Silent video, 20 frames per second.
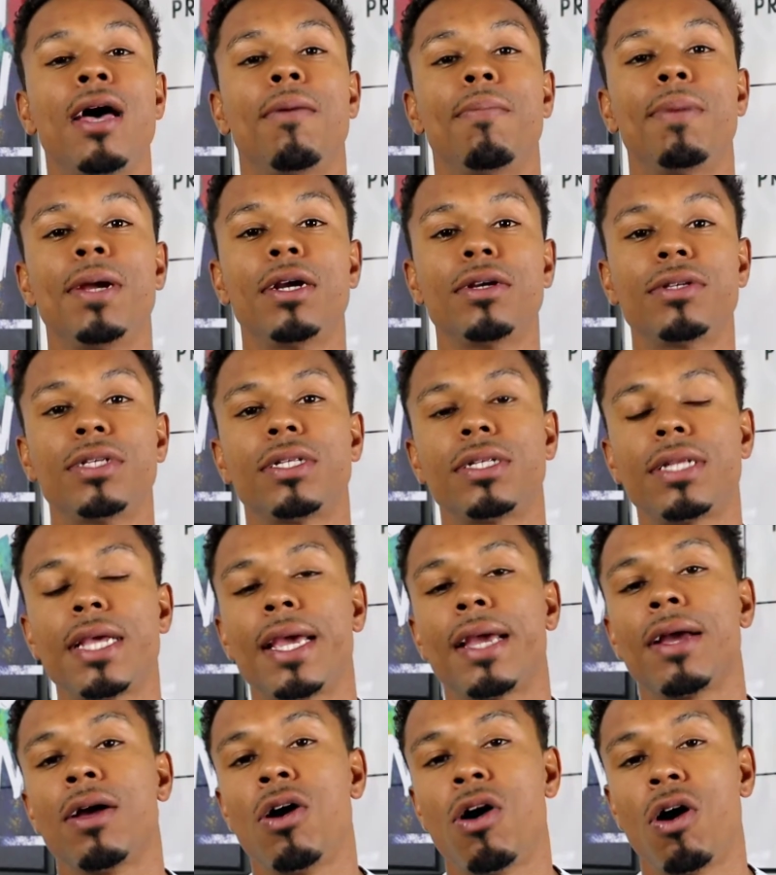But here's the
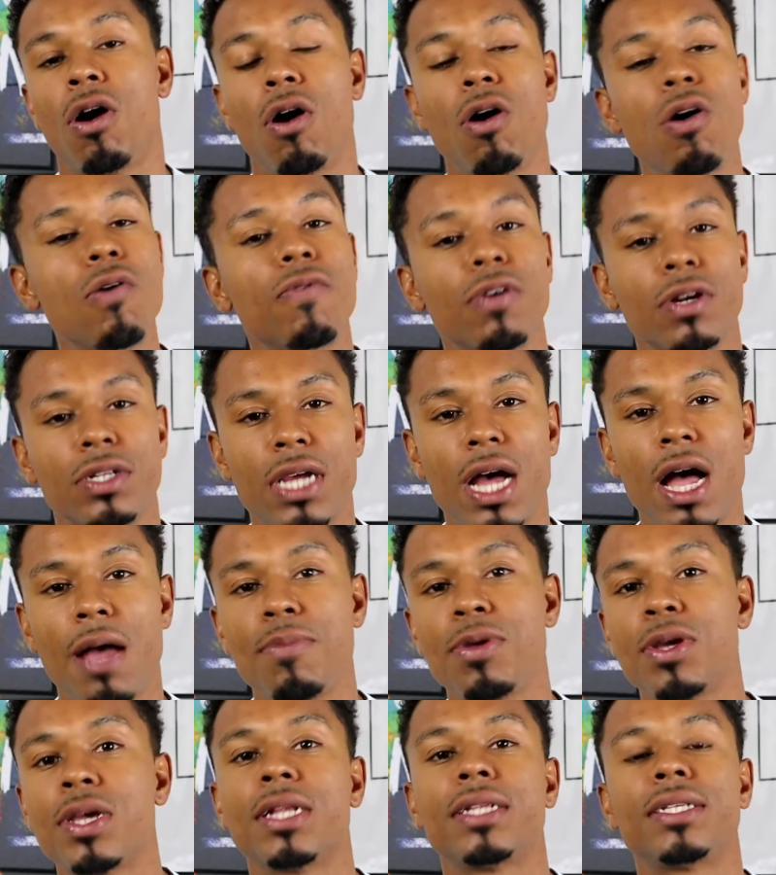thing. Over time,
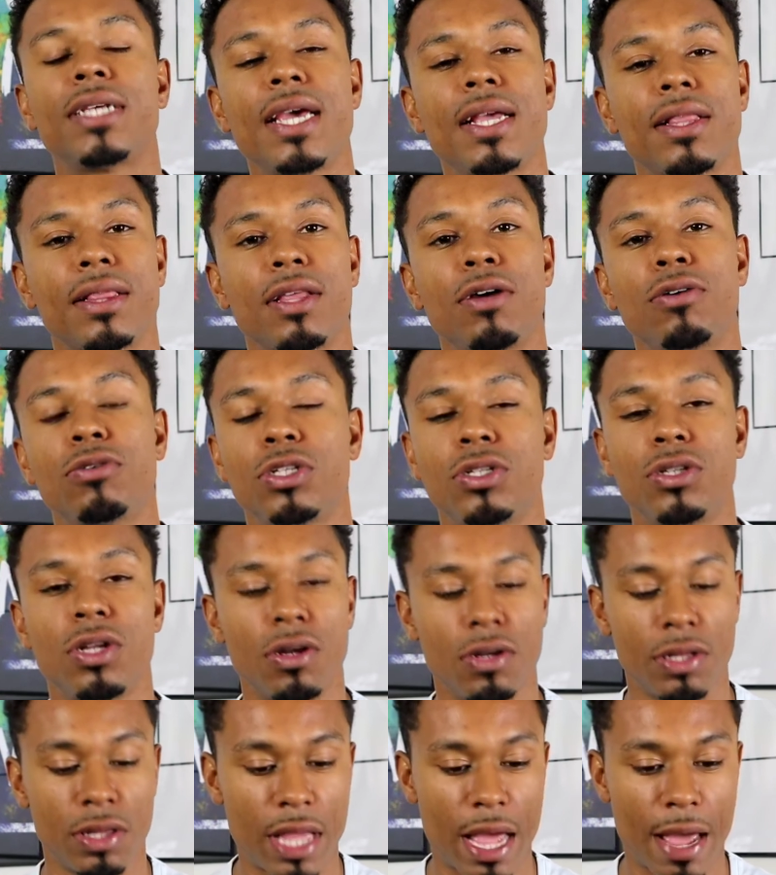you can take
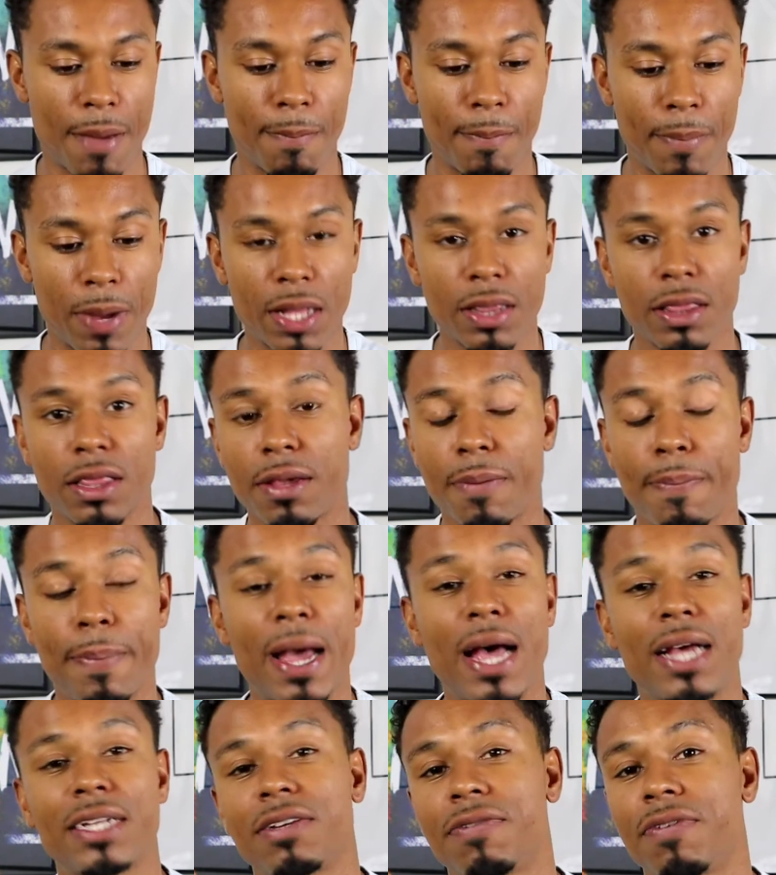that monthly
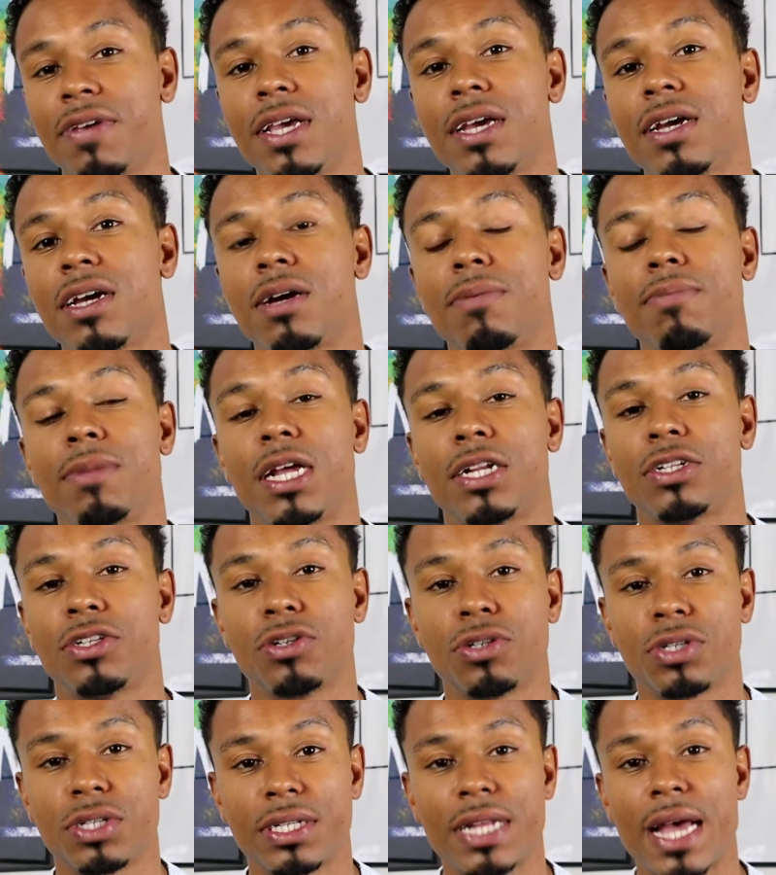passive income that
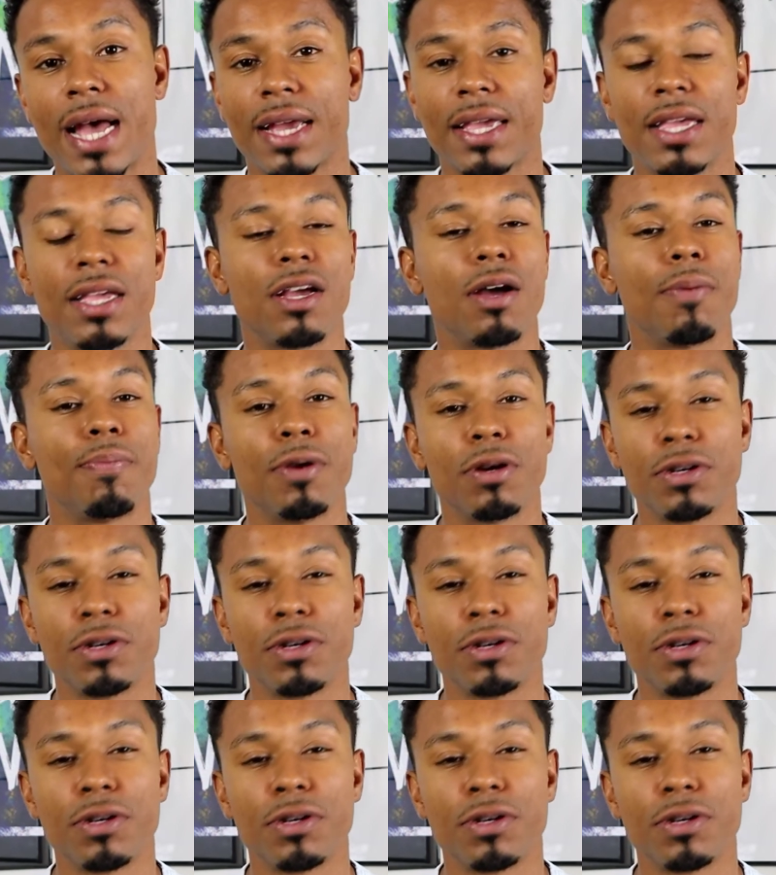you're stacking up,